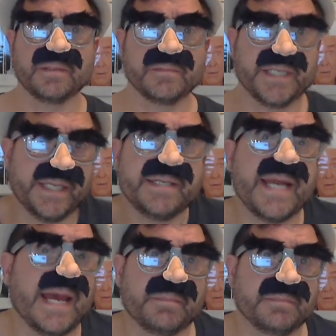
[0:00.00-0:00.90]

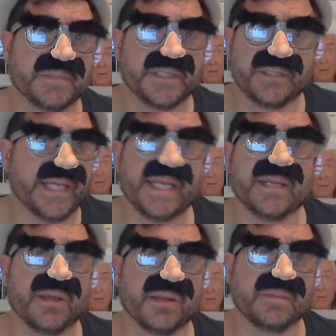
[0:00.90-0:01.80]
kidnap
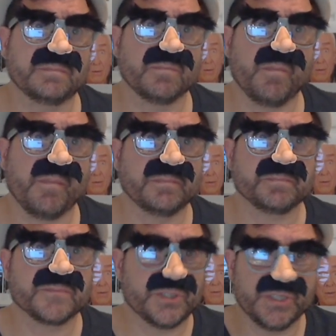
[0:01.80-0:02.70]
kids.
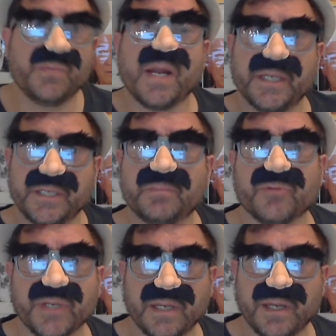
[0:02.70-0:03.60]
She wanted to
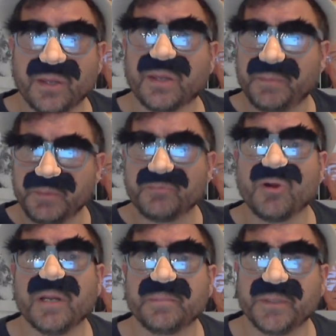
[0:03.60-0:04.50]
bring us to be
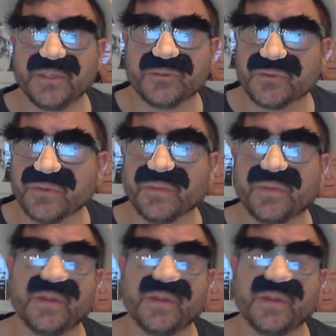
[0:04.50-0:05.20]
brought up in the truth.